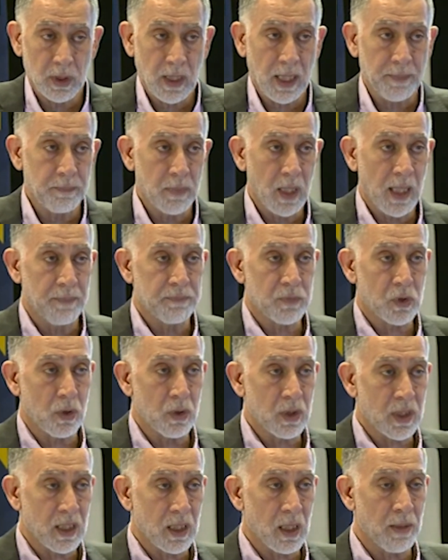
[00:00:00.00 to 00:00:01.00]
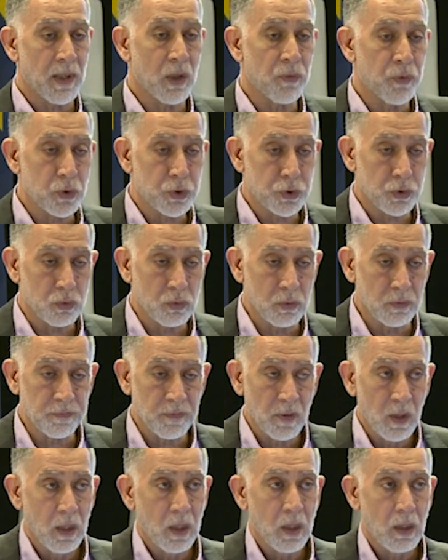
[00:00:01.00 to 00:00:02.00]
I'm talking about the Shuf
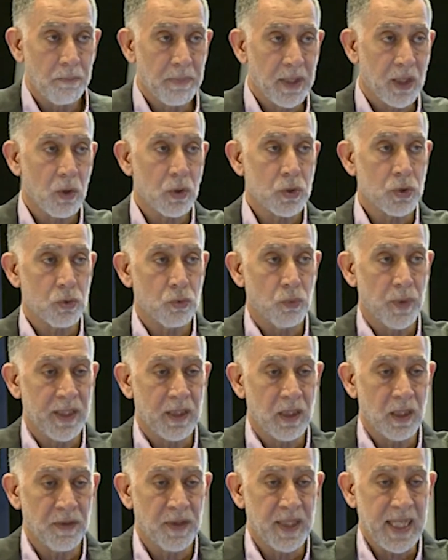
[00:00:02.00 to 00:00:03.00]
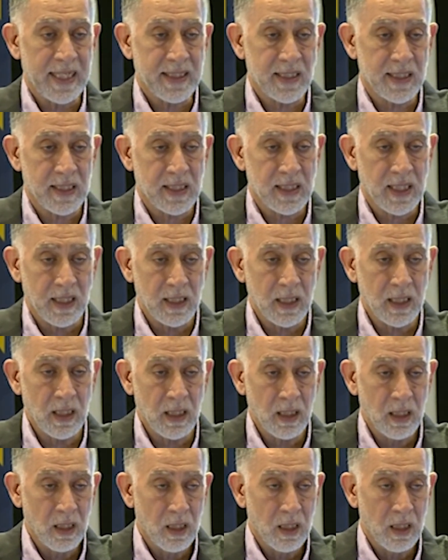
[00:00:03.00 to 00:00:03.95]
because we did that study,